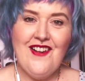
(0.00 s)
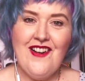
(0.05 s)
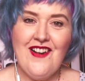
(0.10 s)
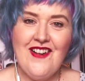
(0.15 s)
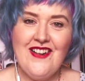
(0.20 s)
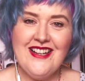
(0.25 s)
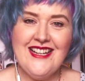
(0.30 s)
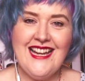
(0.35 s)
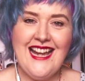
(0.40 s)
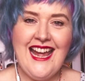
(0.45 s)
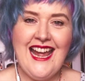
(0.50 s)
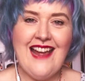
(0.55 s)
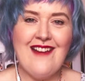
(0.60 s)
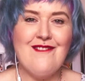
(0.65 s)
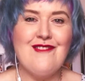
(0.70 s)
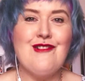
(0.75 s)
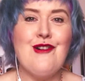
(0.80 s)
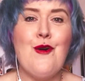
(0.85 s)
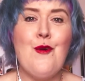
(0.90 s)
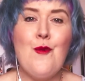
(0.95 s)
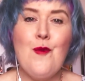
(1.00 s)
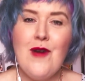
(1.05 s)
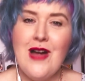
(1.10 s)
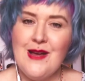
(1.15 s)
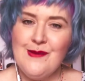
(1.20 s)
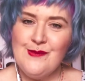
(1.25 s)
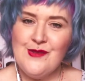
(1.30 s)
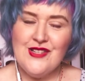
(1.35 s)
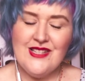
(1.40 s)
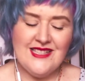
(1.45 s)
Okay, we've got
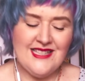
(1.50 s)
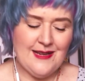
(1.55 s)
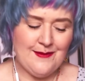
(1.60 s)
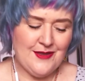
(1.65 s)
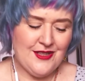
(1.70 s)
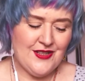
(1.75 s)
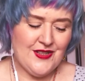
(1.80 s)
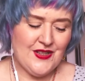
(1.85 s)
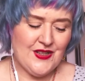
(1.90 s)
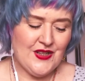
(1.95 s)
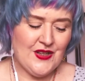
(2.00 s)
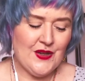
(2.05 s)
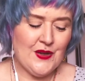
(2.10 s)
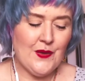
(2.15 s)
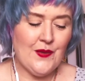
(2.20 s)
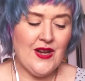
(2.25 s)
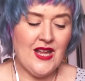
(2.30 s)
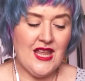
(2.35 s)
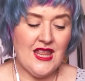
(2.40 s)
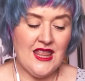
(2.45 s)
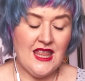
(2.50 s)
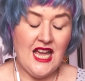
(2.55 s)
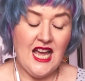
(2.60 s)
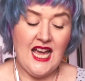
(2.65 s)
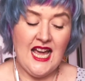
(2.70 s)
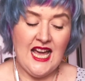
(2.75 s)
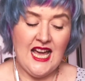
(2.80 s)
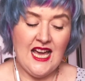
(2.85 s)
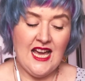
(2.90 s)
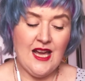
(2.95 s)
one more step to do with
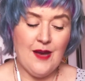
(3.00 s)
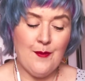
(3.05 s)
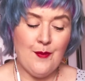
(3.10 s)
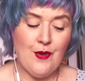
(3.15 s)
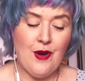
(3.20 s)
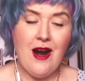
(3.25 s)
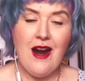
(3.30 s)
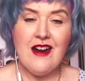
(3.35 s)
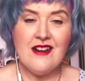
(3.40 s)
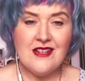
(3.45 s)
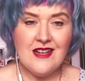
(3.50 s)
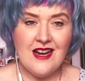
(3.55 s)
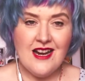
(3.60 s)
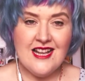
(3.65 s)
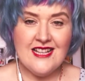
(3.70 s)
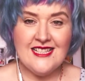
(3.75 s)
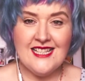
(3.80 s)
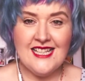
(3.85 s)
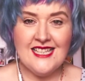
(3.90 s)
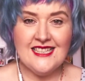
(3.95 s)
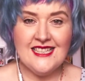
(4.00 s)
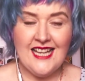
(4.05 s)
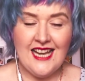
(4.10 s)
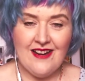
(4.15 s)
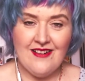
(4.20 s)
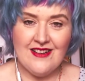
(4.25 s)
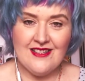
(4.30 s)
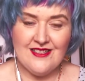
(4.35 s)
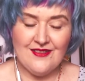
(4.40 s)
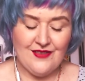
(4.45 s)
prioritizing the
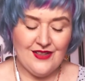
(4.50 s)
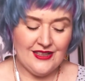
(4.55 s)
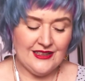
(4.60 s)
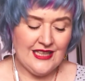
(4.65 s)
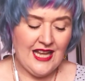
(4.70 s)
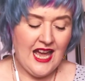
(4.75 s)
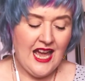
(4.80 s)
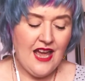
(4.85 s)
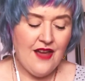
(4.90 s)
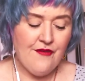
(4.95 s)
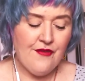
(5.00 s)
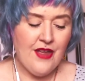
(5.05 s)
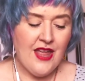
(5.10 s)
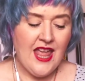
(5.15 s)
areas of your life,